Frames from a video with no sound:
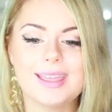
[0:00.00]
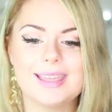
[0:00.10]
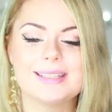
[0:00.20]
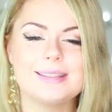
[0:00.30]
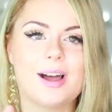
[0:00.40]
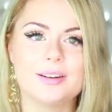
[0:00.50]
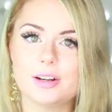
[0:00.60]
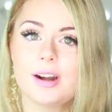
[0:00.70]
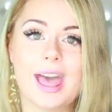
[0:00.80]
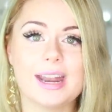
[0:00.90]
is not
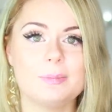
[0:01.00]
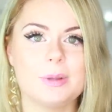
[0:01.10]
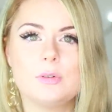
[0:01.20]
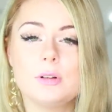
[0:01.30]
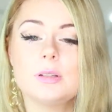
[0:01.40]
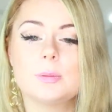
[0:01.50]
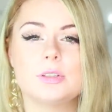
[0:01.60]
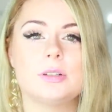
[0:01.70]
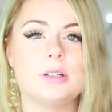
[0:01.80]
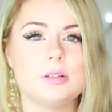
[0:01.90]
your enemy. Food is
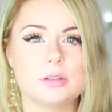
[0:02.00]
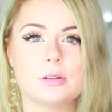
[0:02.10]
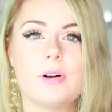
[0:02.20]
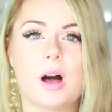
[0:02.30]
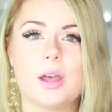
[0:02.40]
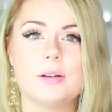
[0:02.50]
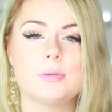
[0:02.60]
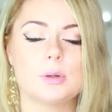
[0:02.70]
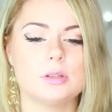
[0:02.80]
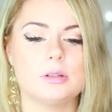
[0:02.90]
what you need to survive,
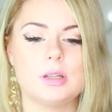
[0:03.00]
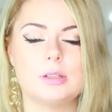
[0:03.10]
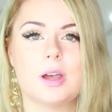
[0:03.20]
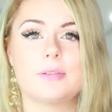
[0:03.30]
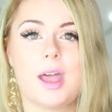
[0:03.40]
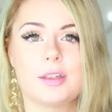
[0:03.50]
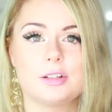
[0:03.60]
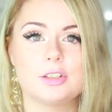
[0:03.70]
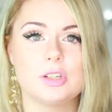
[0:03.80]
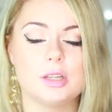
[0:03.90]
what you need to have
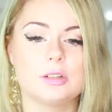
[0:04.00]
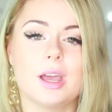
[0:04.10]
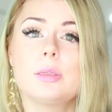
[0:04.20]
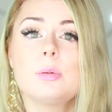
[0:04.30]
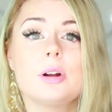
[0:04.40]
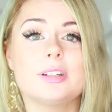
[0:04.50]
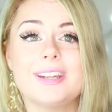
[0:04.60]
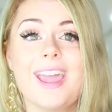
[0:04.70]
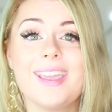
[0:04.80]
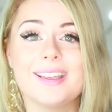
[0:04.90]
energy to get through the
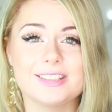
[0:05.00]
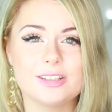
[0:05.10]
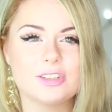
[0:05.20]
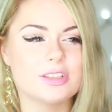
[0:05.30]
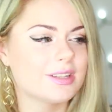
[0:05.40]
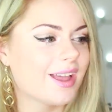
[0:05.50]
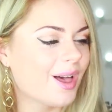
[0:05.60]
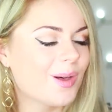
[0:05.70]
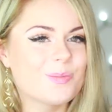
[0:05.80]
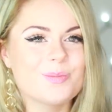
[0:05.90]
day and to just
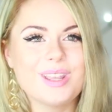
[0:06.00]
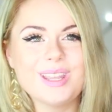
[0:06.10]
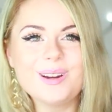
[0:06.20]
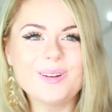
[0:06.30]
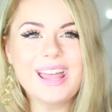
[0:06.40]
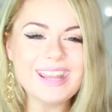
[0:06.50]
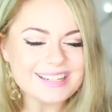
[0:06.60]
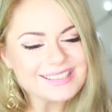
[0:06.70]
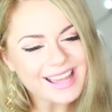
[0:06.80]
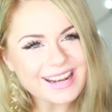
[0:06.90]
be, you know,
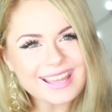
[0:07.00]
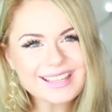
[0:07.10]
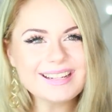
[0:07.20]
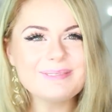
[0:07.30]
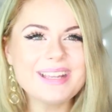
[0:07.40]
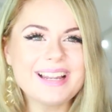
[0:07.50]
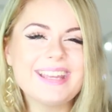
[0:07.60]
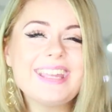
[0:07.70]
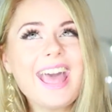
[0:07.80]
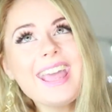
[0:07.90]
energetic, be
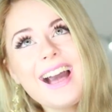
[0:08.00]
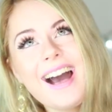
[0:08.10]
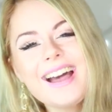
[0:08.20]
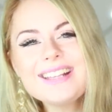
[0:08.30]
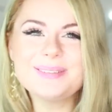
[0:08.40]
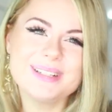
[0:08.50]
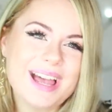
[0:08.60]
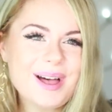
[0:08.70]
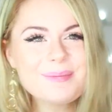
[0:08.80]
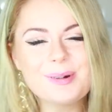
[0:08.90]
like, hey guys, what's
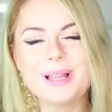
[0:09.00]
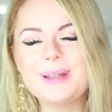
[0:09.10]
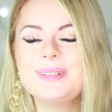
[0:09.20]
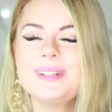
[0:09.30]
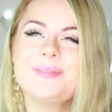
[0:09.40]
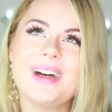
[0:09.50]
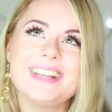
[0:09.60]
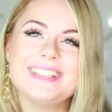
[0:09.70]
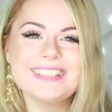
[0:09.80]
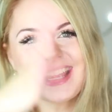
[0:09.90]
up, welcome to
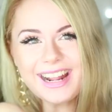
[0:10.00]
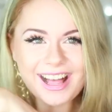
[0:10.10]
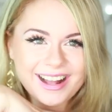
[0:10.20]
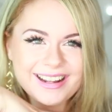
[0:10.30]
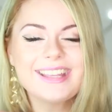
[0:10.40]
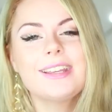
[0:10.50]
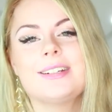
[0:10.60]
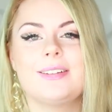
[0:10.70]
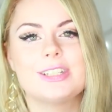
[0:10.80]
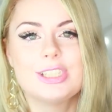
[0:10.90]
my channel. I
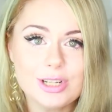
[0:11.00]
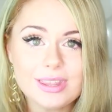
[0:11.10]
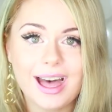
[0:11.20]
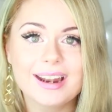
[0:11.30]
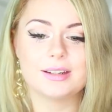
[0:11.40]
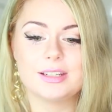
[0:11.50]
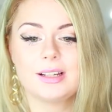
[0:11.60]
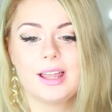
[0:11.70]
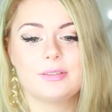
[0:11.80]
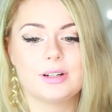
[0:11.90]
couldn't even do that
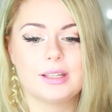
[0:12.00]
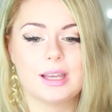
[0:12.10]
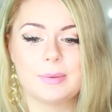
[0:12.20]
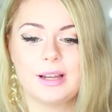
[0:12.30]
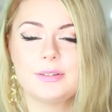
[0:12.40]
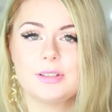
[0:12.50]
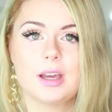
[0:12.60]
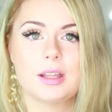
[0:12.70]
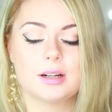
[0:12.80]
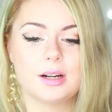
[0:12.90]
until I really got my life
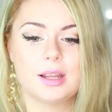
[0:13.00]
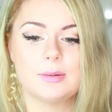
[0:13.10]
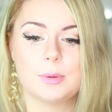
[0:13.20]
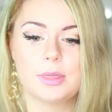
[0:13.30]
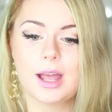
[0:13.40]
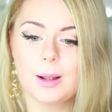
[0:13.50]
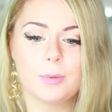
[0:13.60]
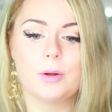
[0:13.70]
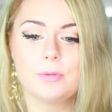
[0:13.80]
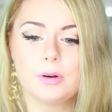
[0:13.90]
together, and with the
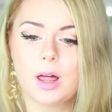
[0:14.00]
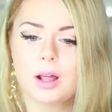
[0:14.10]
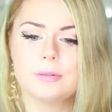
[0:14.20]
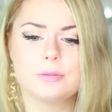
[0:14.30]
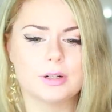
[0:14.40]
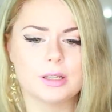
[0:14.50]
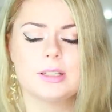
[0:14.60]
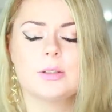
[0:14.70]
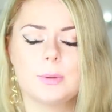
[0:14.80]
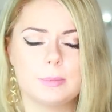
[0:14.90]
help of a lot of really
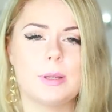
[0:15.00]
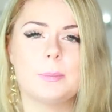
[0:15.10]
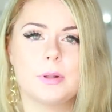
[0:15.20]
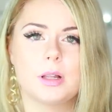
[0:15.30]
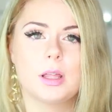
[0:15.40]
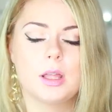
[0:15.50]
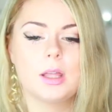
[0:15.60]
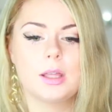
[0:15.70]
sweet people